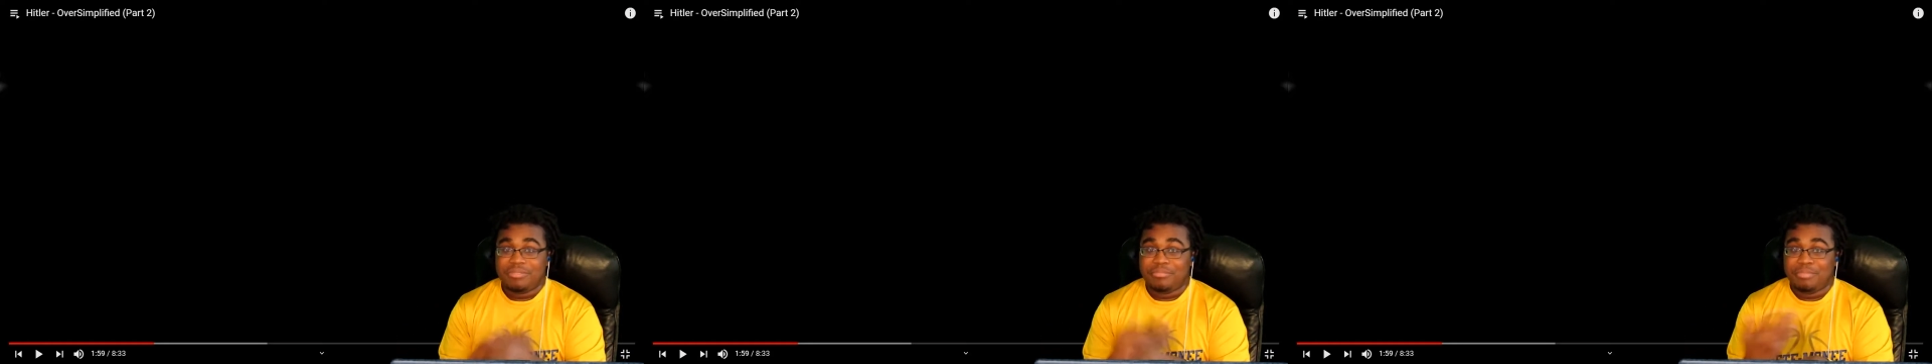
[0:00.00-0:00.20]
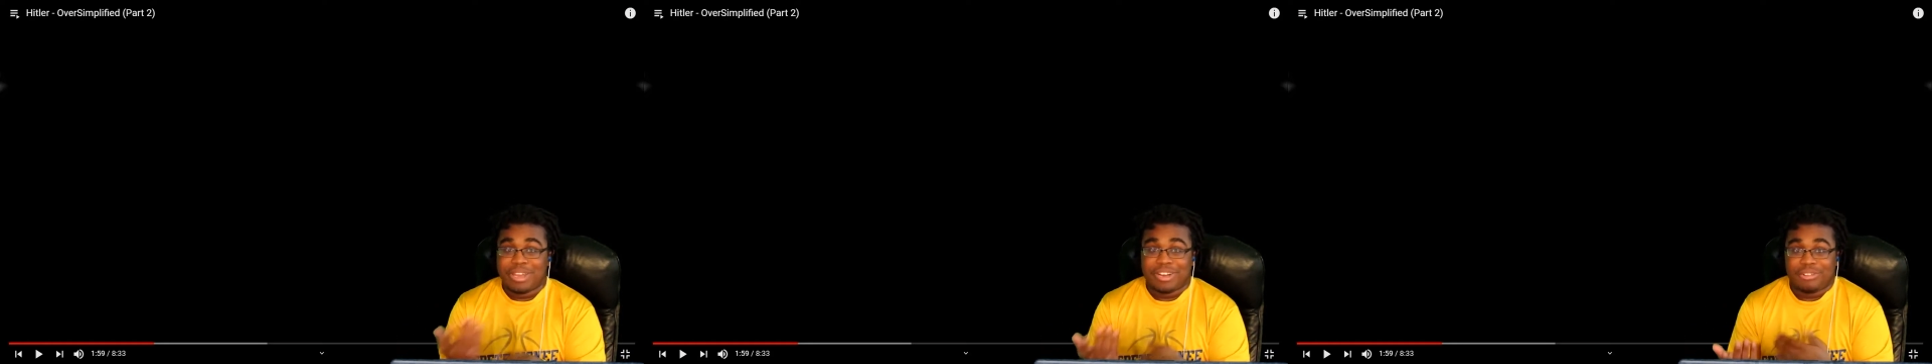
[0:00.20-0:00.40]

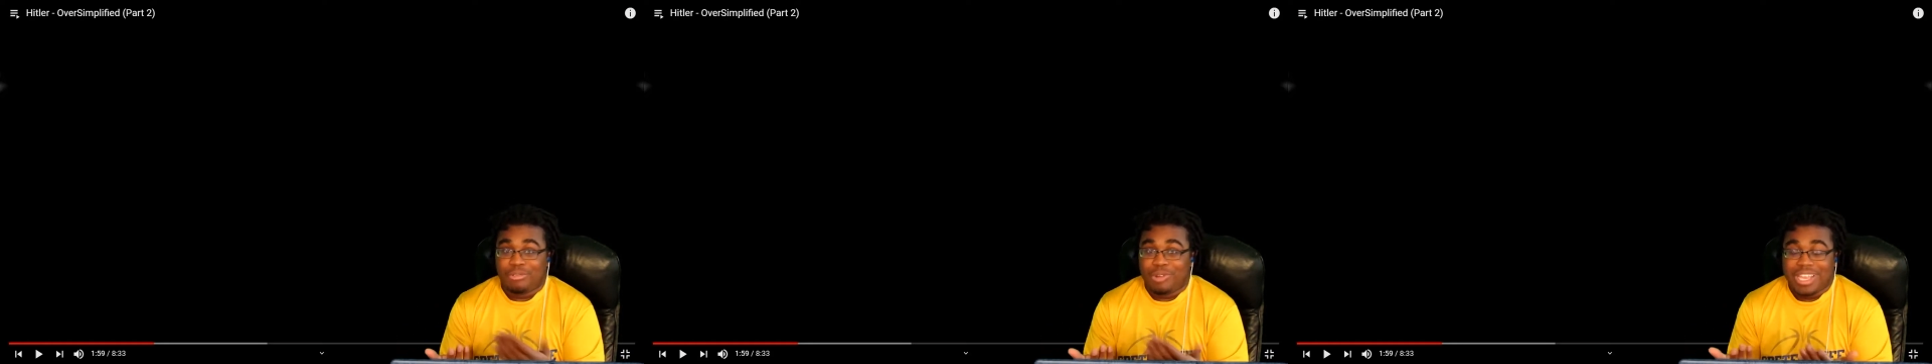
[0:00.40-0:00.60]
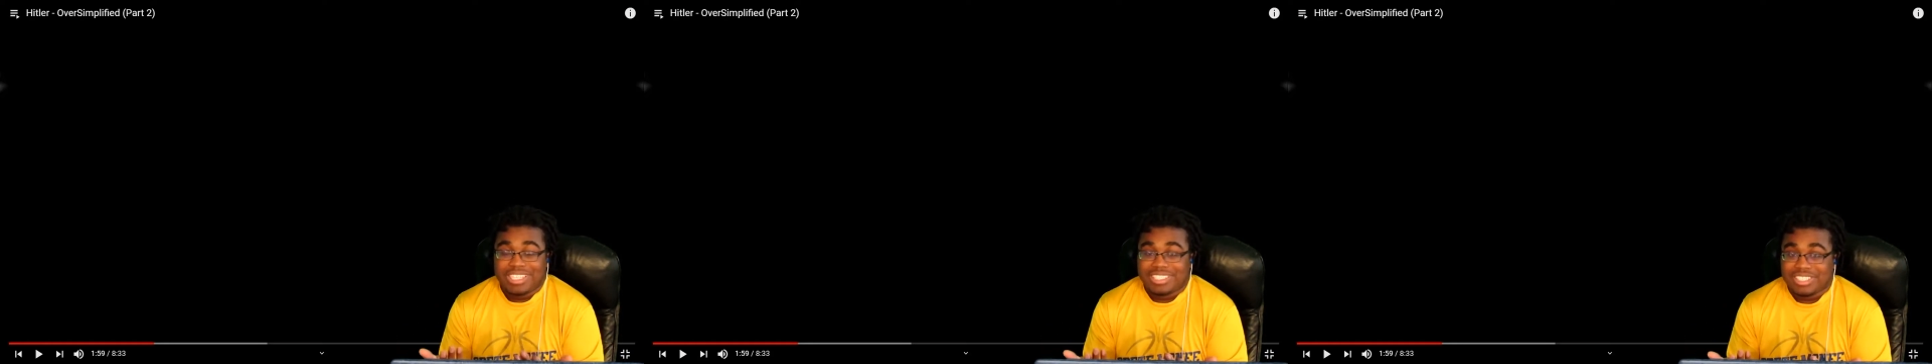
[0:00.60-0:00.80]
better
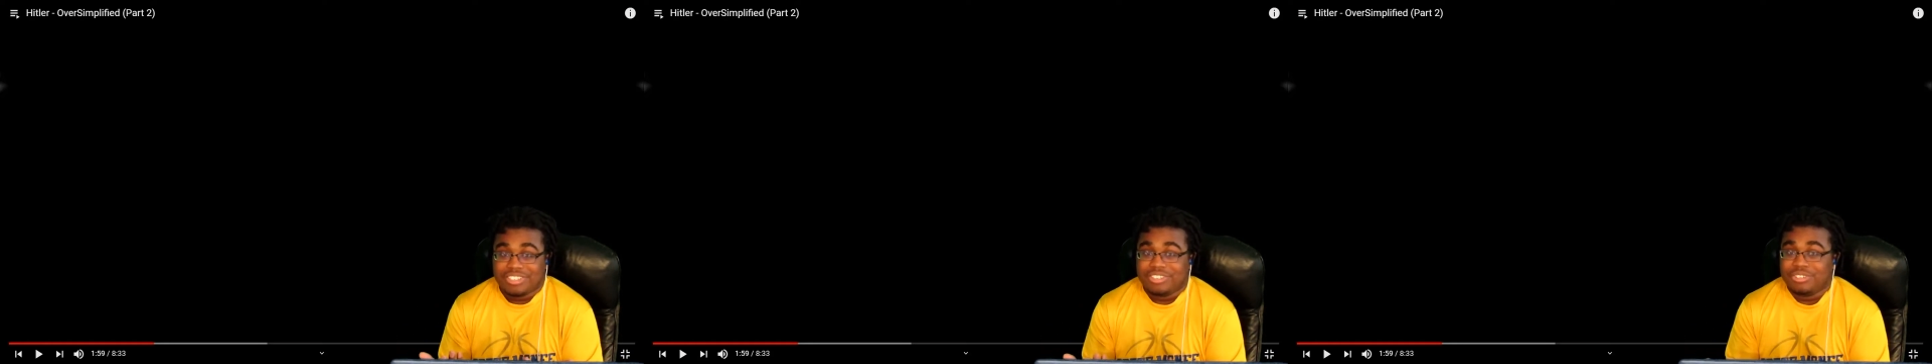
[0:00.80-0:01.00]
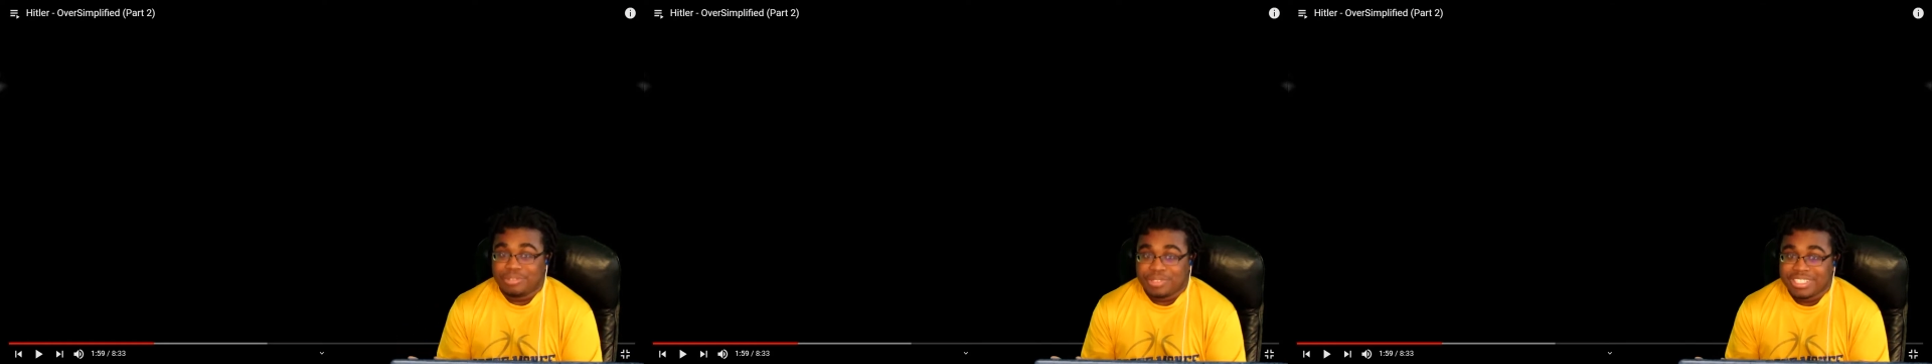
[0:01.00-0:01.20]
way to
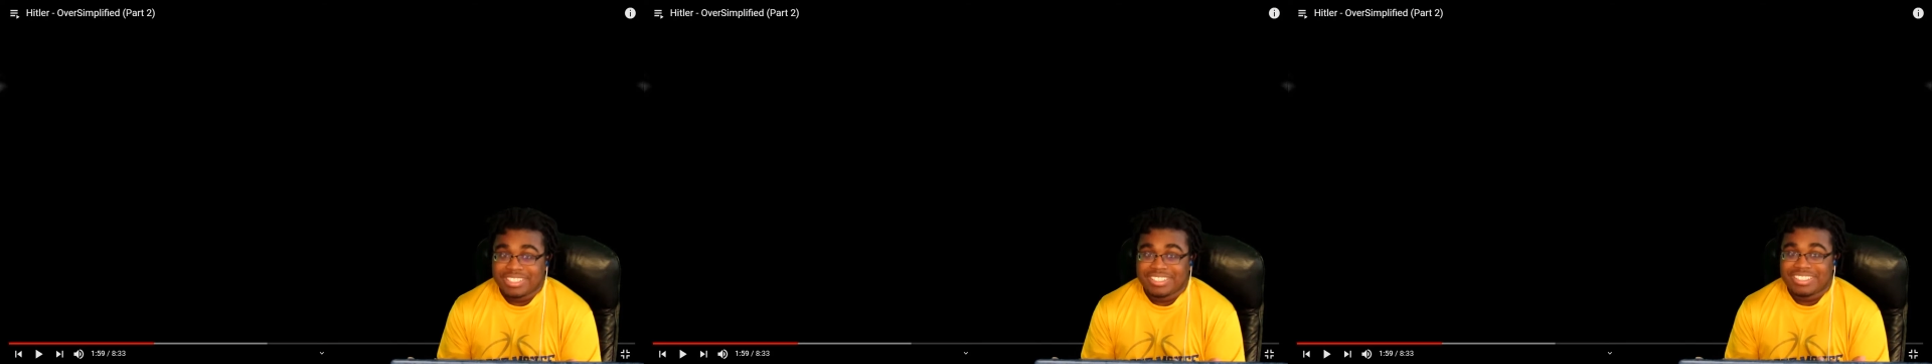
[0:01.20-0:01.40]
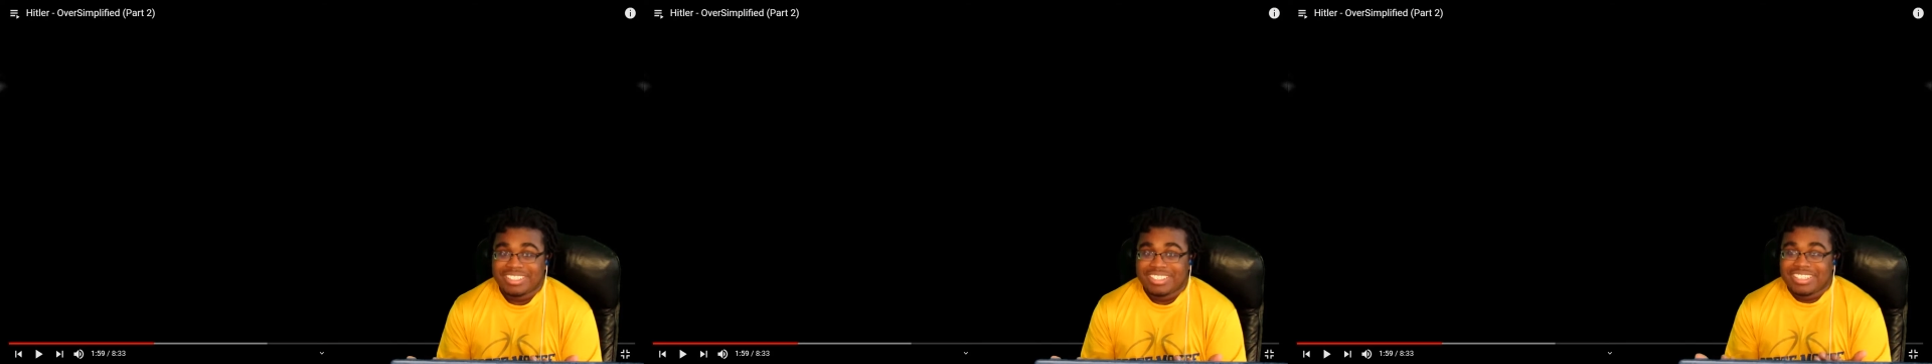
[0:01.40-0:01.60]
do it.